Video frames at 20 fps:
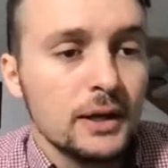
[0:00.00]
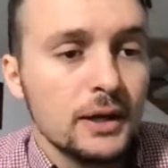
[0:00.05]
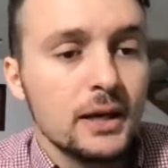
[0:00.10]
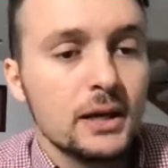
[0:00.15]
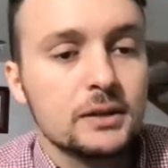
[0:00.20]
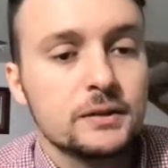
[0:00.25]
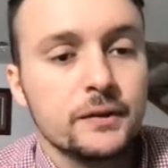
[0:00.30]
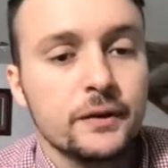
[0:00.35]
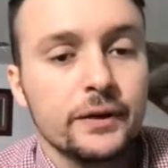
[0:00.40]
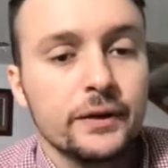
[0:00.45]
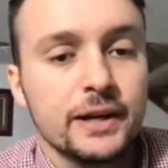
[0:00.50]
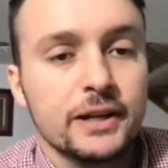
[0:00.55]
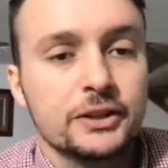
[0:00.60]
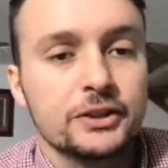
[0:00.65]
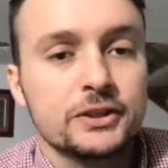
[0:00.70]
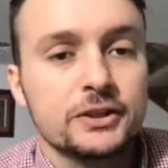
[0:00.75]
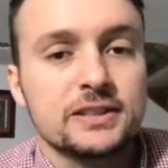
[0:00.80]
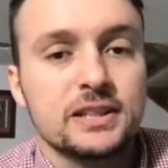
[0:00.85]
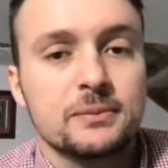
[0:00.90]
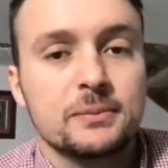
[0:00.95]
It's very
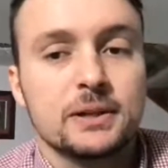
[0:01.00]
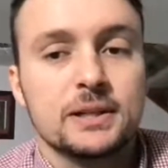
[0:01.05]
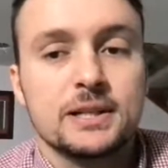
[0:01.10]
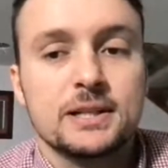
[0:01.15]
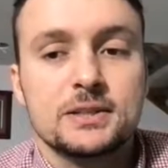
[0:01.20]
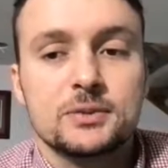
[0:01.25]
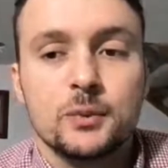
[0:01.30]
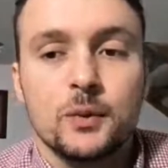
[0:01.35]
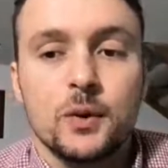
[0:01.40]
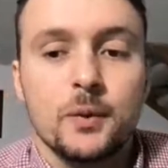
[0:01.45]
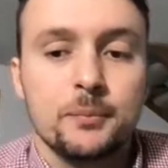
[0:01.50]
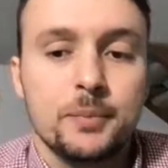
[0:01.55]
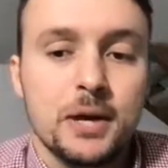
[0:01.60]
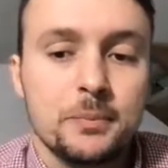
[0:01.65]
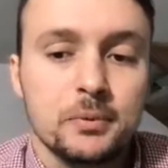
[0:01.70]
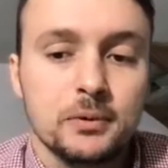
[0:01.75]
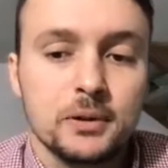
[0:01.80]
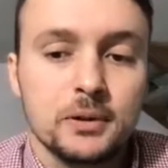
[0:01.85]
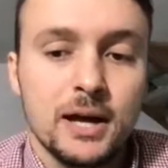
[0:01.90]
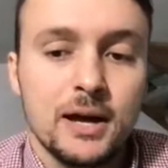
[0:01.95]
interesting because
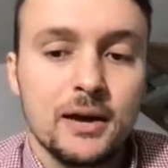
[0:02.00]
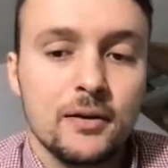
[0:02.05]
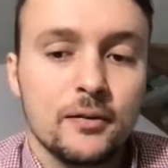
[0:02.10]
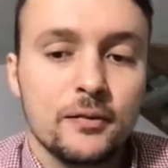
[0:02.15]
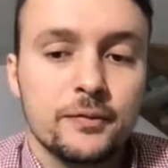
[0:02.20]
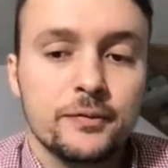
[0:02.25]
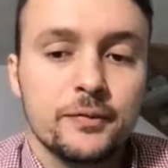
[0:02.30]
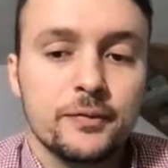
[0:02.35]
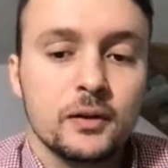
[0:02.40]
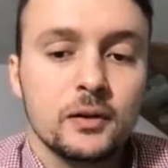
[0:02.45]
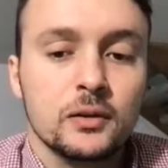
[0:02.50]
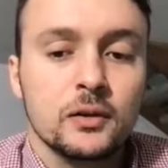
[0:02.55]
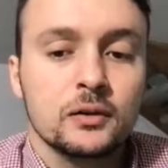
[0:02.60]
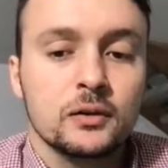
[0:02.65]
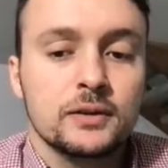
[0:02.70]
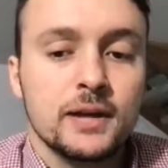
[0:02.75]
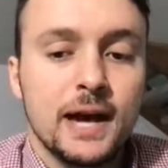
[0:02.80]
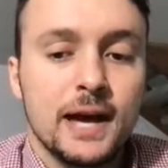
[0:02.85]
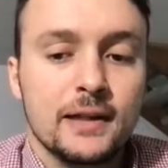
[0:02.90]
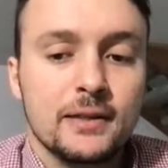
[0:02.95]
people have
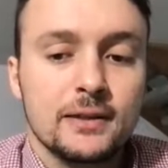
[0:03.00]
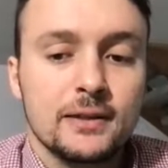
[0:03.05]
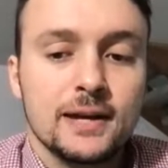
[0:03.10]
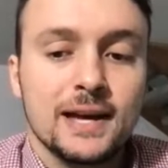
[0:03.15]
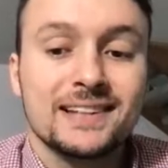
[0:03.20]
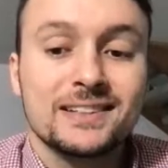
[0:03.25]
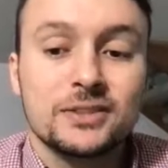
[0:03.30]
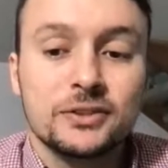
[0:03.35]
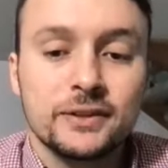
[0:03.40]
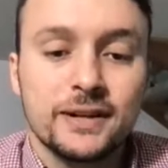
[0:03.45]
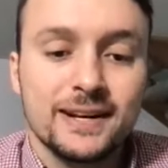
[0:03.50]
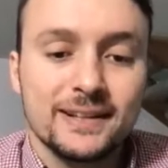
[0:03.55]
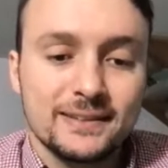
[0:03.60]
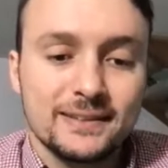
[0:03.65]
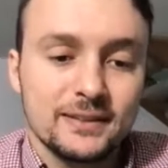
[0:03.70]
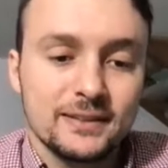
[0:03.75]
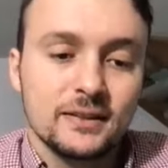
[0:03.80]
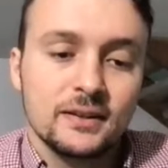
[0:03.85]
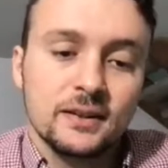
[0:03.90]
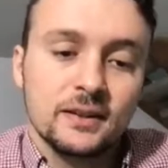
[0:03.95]
looked at the
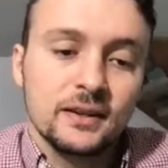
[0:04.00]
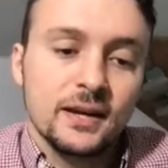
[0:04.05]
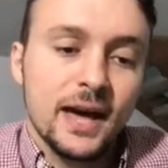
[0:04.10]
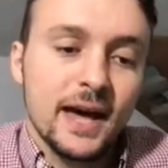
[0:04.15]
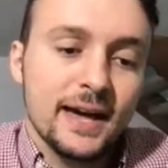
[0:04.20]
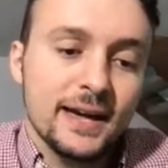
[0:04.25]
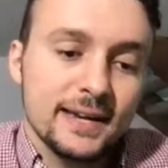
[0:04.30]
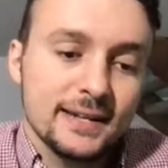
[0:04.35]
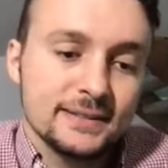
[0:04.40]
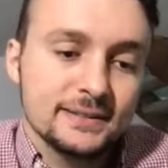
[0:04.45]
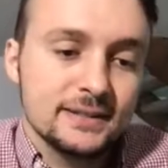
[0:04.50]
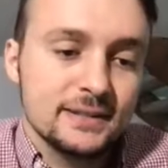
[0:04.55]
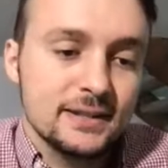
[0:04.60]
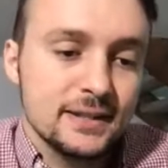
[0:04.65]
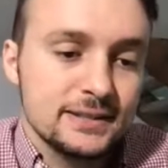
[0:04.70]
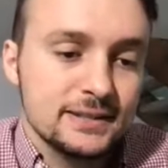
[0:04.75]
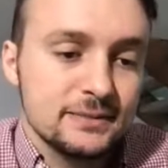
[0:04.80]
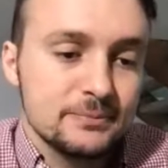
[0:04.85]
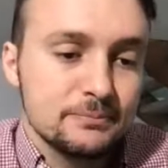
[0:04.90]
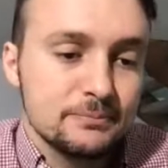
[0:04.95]
internet as
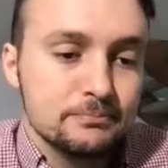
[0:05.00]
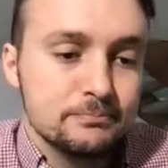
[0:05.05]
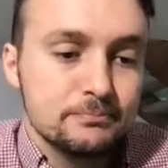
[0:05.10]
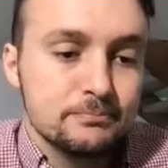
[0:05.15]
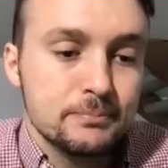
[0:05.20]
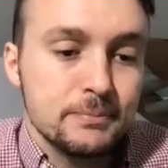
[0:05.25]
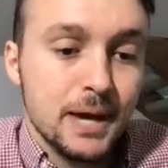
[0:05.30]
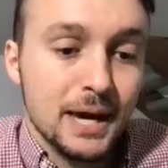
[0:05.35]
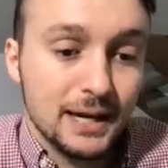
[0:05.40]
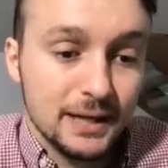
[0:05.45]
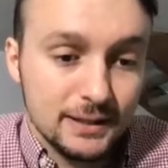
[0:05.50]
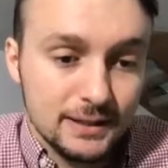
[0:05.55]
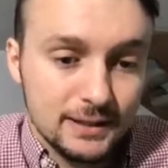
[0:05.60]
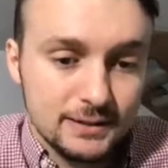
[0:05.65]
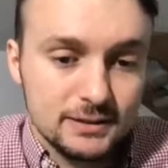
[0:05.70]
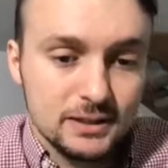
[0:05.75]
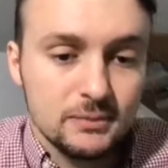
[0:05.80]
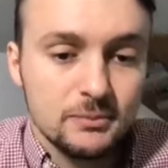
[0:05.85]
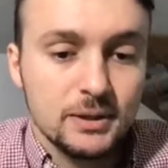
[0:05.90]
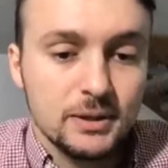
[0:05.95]
this
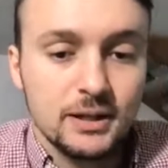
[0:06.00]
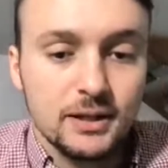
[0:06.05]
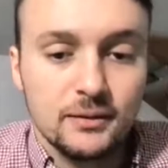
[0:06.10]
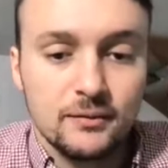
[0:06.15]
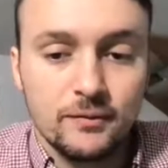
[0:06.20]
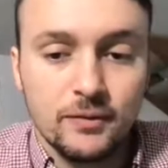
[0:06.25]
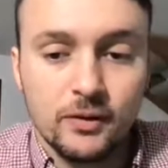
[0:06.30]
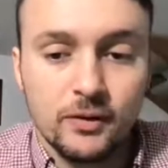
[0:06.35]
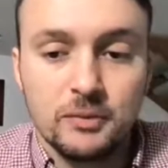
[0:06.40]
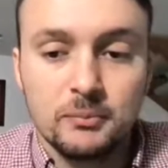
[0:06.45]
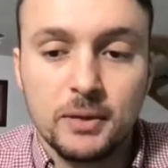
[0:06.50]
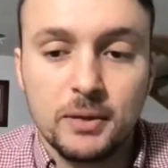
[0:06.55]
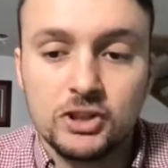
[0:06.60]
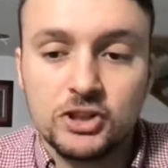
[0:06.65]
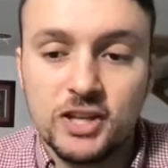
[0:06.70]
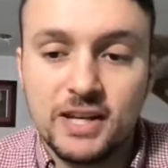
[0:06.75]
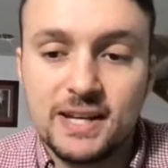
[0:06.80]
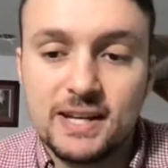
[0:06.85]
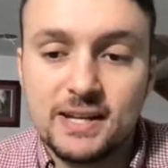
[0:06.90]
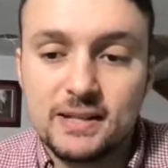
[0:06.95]
mechanism, and it very
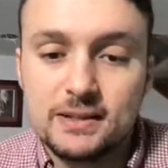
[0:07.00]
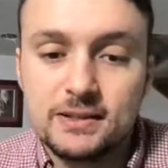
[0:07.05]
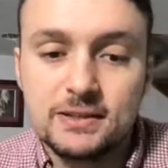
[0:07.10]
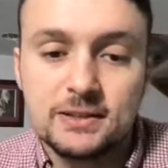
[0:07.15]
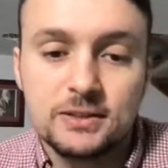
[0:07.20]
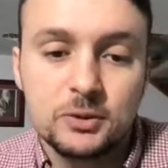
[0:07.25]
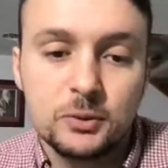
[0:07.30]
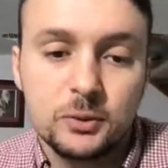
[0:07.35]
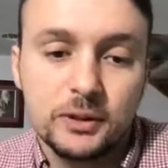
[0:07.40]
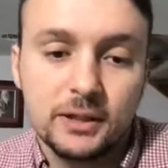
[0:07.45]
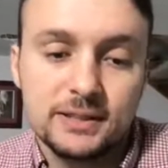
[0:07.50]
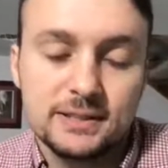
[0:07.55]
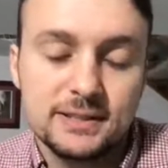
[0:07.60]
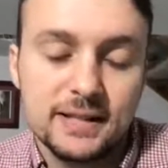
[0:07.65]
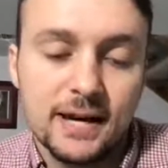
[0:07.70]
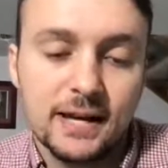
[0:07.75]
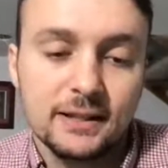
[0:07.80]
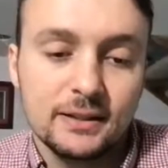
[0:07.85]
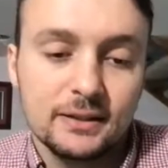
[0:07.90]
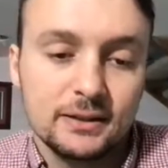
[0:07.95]
much is to an
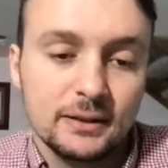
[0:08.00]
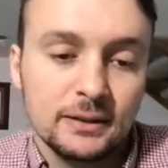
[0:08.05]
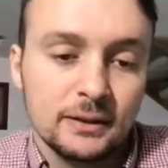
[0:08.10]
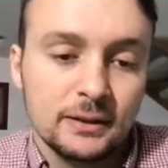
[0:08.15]
extent.